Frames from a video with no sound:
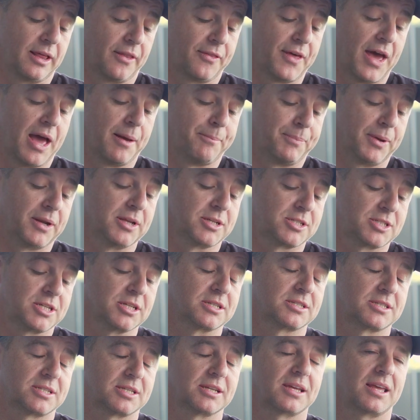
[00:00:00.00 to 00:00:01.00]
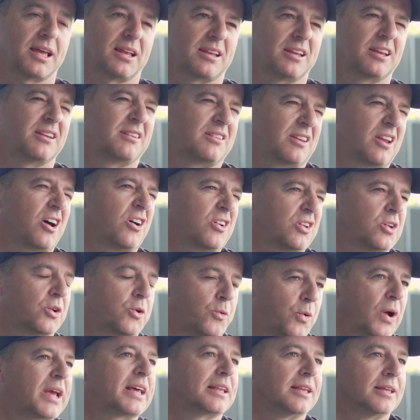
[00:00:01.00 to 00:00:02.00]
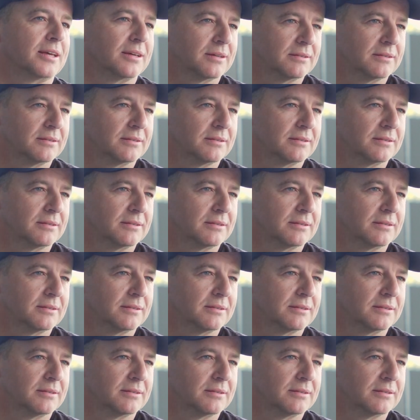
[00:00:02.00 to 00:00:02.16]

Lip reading: like that, but it's just to get you to know you quickly,